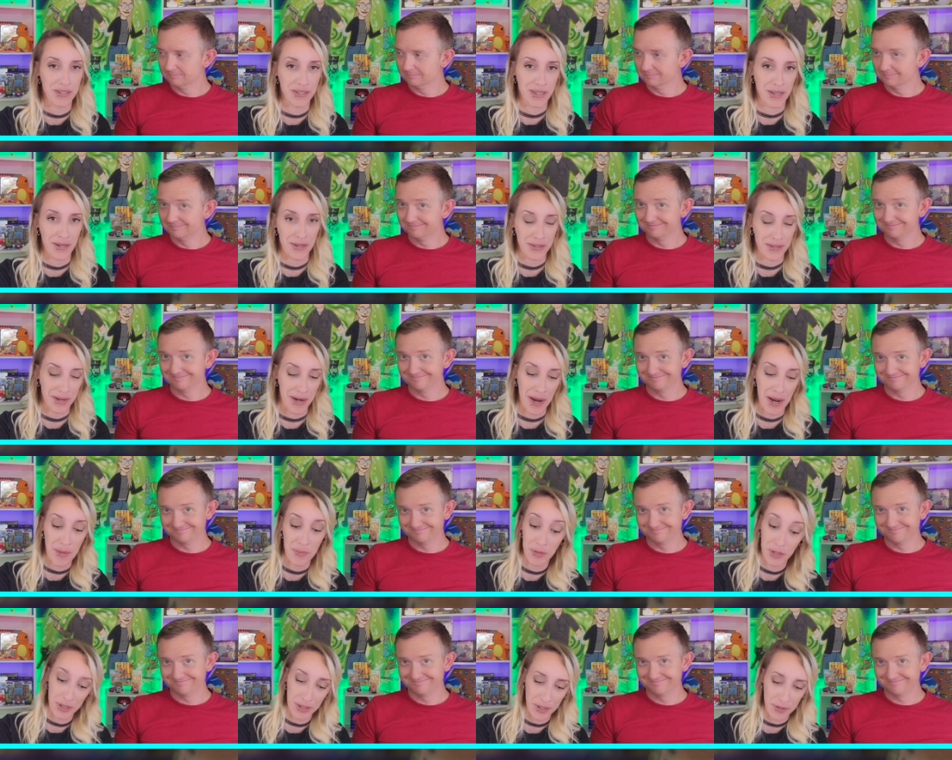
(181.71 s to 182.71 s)
Speaker 1: in here that I
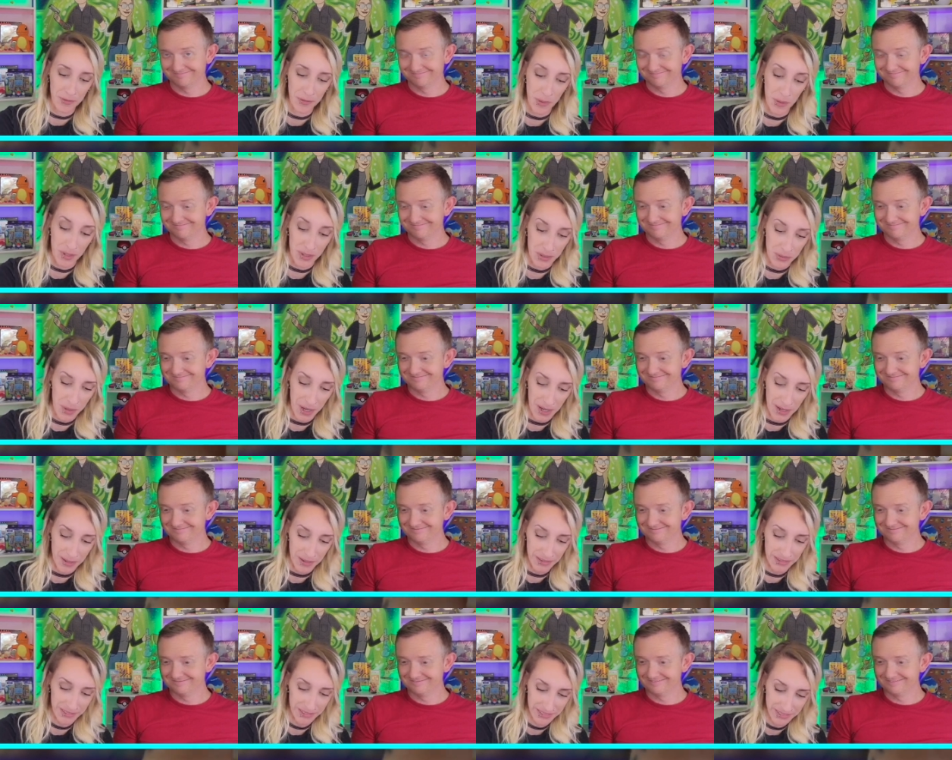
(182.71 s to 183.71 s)
am looking for as
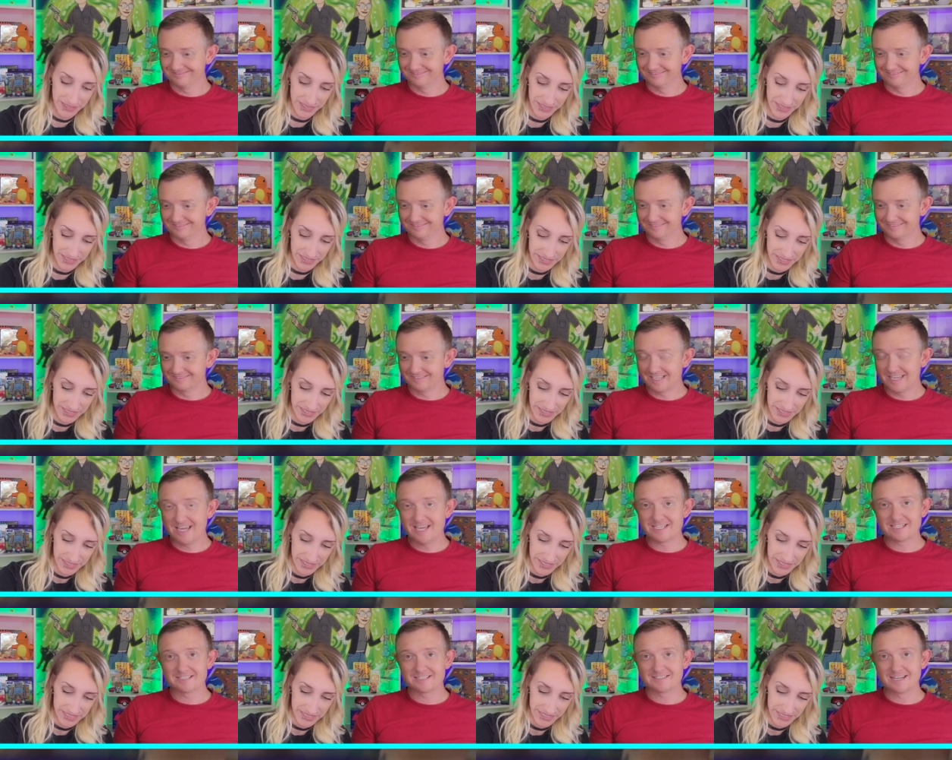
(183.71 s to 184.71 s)
well.
Speaker 2: Yeah,
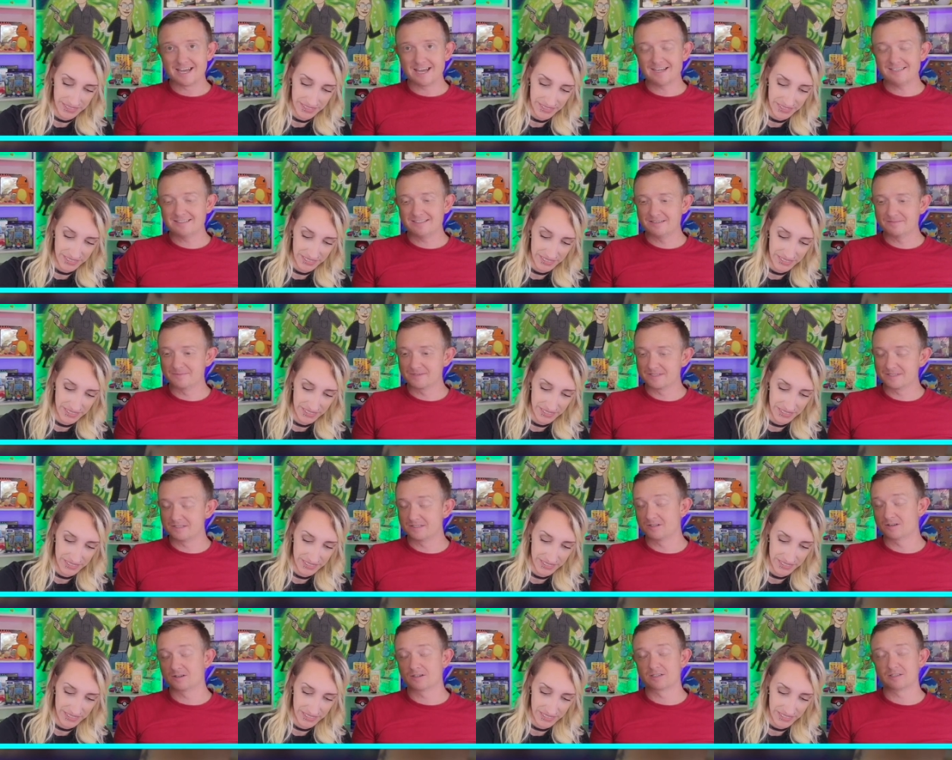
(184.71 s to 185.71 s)
it's a tag team Misty
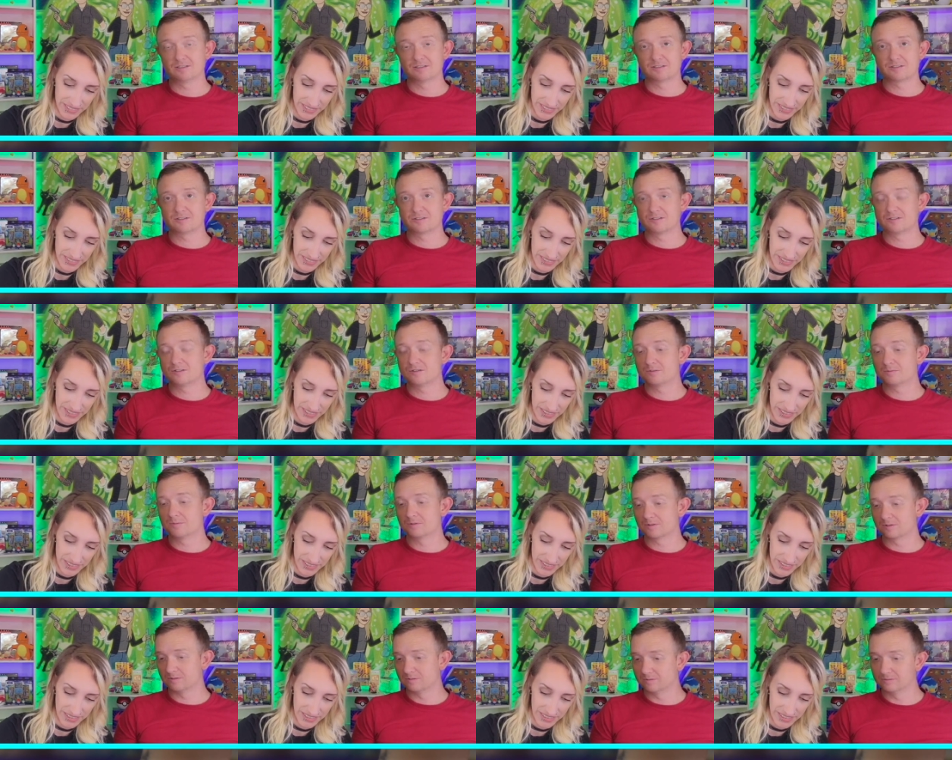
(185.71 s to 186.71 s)
card. It looks
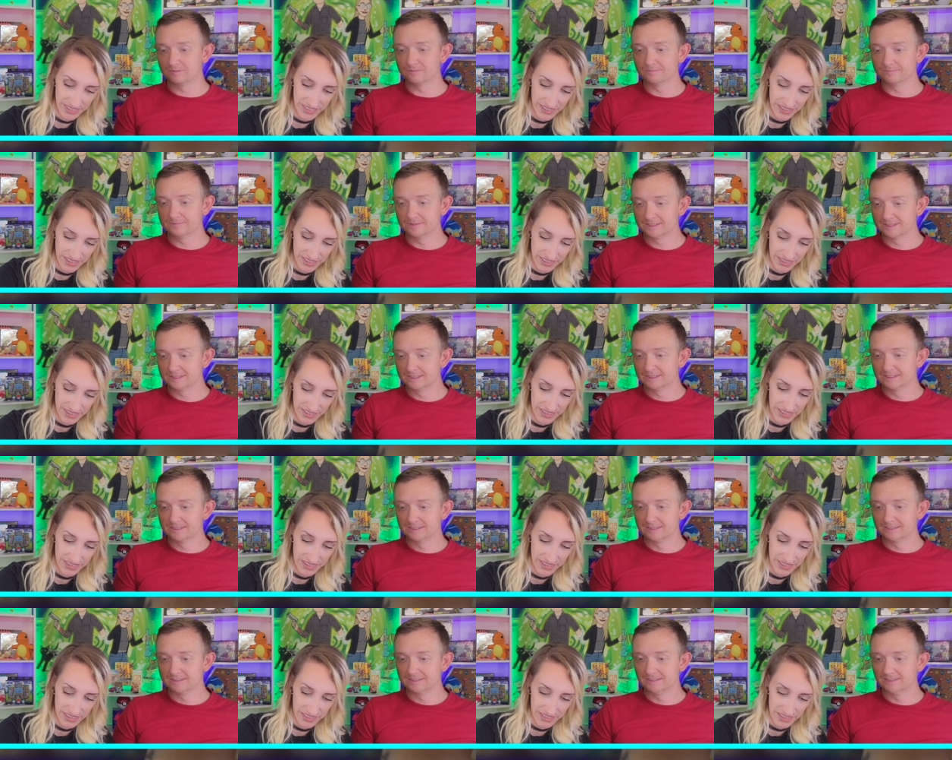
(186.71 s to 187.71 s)
super cool.
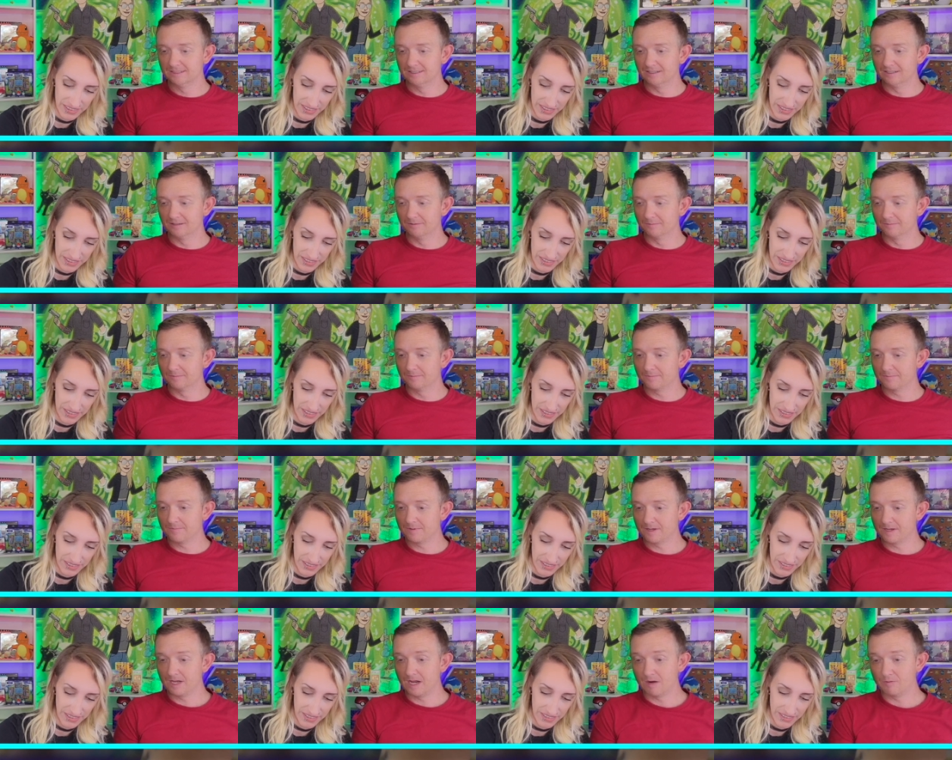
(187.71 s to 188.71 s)
Um,
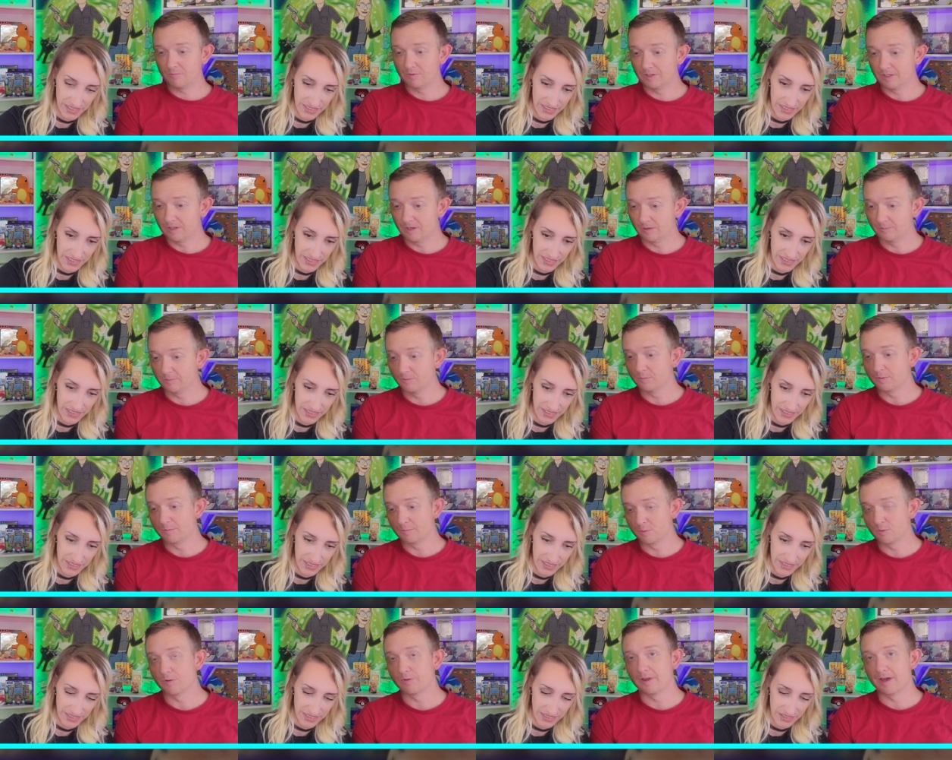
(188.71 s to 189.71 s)
I really hope that we
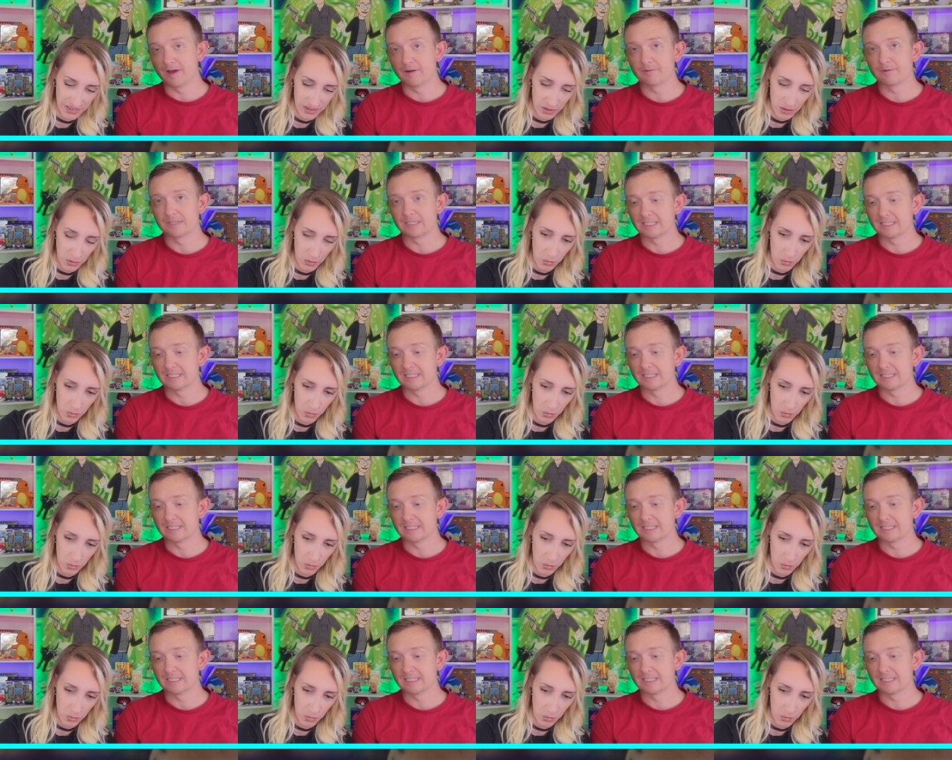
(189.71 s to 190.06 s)
pull that one